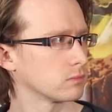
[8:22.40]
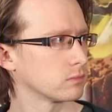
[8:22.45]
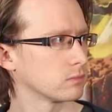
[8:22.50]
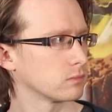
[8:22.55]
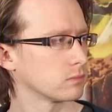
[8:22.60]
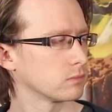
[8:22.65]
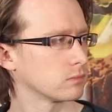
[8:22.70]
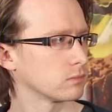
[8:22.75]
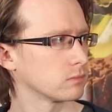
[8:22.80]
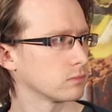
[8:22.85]

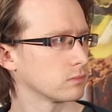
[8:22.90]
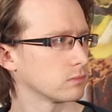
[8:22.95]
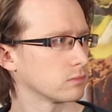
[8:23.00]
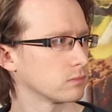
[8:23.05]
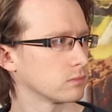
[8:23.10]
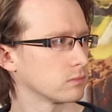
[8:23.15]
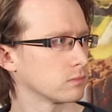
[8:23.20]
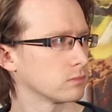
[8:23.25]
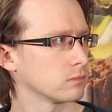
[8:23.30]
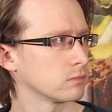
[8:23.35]

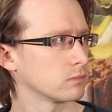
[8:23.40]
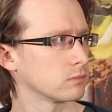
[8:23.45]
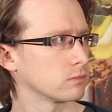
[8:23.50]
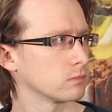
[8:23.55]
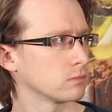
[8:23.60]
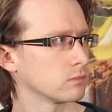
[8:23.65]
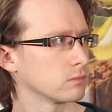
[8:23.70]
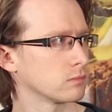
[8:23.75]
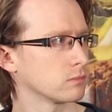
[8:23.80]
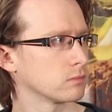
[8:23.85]

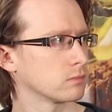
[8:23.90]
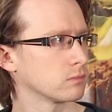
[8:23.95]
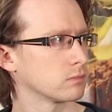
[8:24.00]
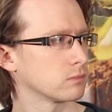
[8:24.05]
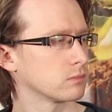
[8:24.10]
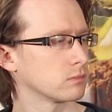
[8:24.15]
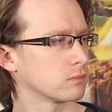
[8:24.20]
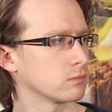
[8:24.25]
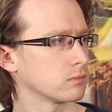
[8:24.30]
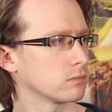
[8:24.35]

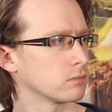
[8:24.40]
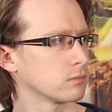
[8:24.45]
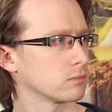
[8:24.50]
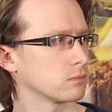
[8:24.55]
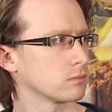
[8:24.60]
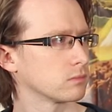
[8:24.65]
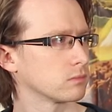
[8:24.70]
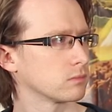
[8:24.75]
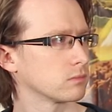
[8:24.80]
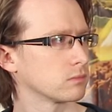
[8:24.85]

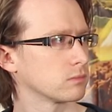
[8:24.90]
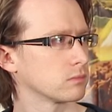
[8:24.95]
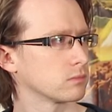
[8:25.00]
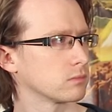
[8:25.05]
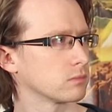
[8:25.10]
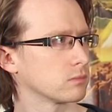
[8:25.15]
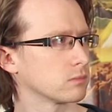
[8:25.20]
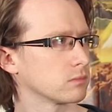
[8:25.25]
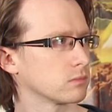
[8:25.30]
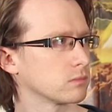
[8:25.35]

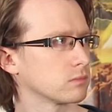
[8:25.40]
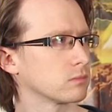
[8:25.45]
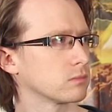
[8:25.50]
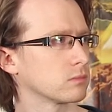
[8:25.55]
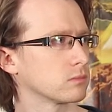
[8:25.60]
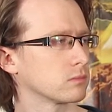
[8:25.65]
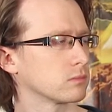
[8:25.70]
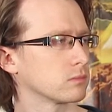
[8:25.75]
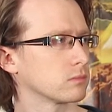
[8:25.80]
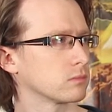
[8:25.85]

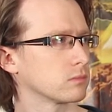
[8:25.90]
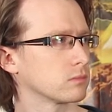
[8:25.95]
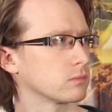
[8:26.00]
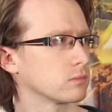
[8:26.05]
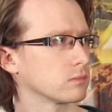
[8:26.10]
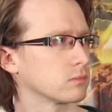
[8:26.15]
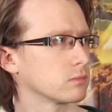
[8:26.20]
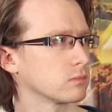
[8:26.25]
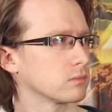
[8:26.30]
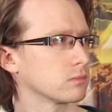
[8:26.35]

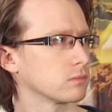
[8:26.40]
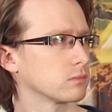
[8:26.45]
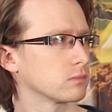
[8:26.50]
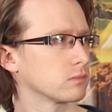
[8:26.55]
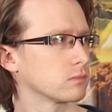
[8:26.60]
No words are spoken by the person on screen.